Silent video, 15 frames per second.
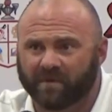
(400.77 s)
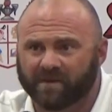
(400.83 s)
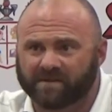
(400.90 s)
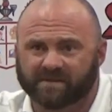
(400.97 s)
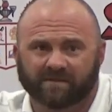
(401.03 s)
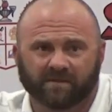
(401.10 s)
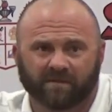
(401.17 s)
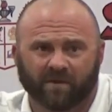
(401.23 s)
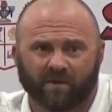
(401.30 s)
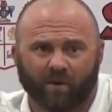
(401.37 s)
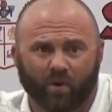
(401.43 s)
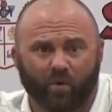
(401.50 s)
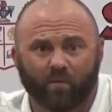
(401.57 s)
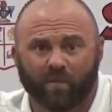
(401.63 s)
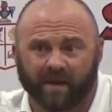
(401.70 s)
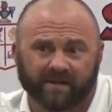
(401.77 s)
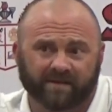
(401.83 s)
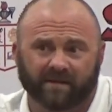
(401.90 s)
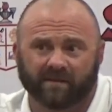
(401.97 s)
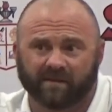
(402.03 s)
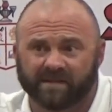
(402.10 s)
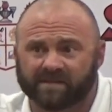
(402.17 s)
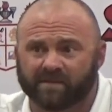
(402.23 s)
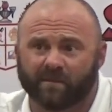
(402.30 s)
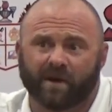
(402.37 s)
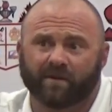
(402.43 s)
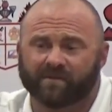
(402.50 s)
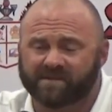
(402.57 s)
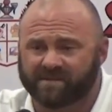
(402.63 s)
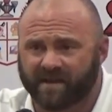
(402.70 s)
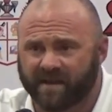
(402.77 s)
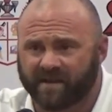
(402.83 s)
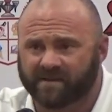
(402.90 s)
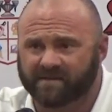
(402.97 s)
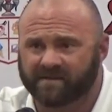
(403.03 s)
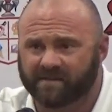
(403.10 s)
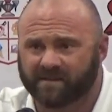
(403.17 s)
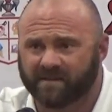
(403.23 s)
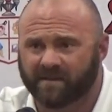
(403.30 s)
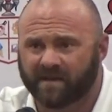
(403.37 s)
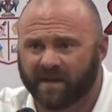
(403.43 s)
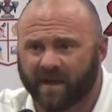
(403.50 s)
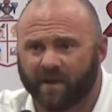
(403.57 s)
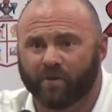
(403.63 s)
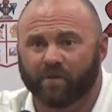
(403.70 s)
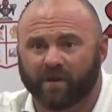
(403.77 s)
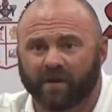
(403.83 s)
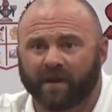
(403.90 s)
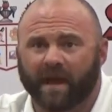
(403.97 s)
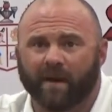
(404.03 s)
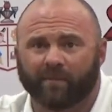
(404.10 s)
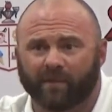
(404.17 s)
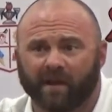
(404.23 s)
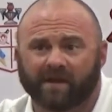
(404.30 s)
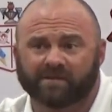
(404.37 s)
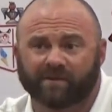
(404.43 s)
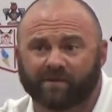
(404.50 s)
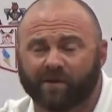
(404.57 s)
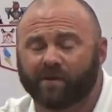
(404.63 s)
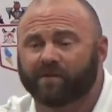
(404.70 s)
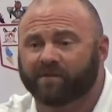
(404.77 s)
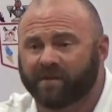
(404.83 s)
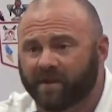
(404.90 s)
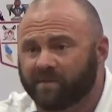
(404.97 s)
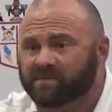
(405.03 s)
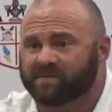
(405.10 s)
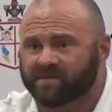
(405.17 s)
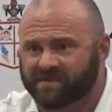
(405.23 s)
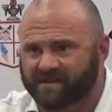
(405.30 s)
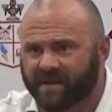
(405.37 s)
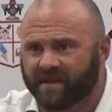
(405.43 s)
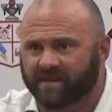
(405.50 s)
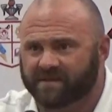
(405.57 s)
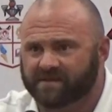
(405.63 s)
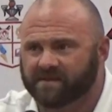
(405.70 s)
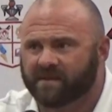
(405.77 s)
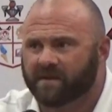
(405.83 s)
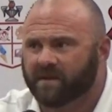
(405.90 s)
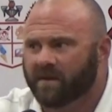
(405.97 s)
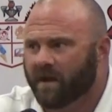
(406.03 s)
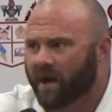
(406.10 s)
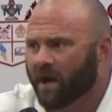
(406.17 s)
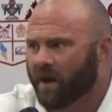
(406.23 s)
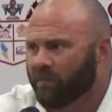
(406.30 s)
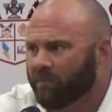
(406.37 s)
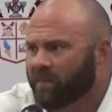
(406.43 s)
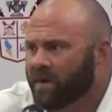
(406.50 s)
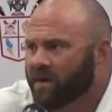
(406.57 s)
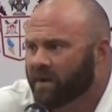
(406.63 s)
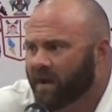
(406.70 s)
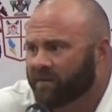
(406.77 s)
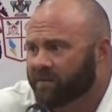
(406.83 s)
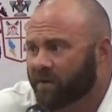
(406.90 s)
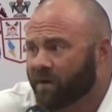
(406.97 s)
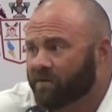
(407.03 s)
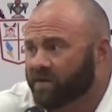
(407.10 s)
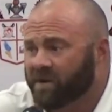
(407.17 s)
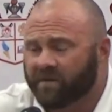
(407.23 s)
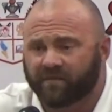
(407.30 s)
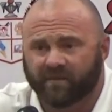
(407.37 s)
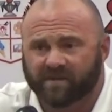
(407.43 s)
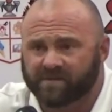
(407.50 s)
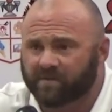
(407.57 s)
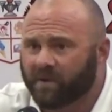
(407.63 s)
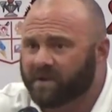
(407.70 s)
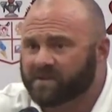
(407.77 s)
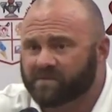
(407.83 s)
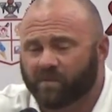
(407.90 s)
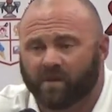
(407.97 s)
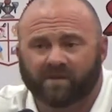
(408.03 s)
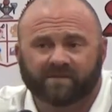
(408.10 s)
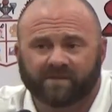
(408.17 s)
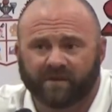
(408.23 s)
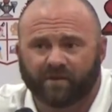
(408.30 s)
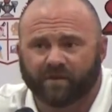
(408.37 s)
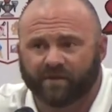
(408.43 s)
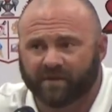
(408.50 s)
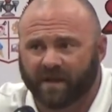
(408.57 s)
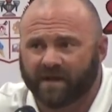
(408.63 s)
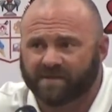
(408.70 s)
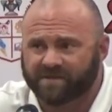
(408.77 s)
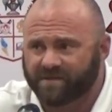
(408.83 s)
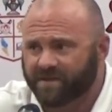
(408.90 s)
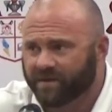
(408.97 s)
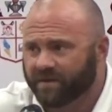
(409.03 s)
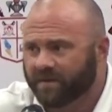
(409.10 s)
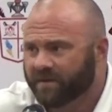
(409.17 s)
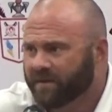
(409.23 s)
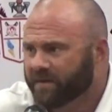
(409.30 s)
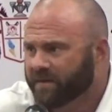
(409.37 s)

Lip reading: It's who makes the least amount of mistakes and who can capitalize on the other team's mistakes. I thought our defense played as well as they could last year,